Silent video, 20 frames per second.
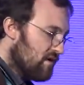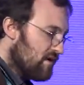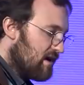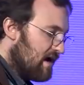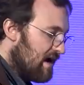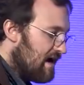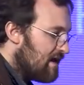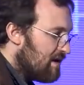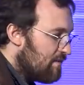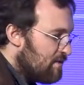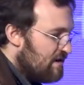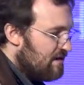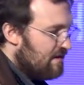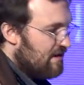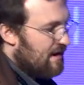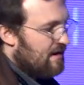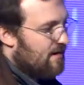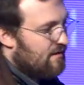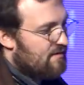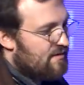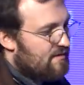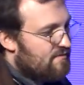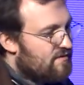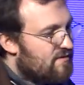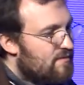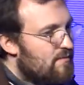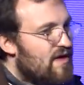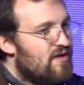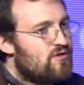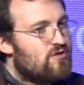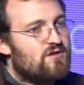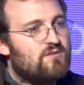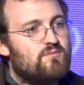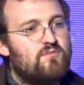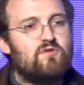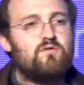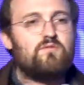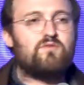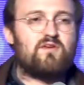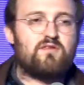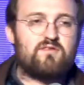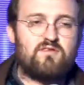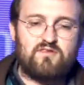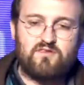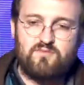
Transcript: economy now. Information moves at the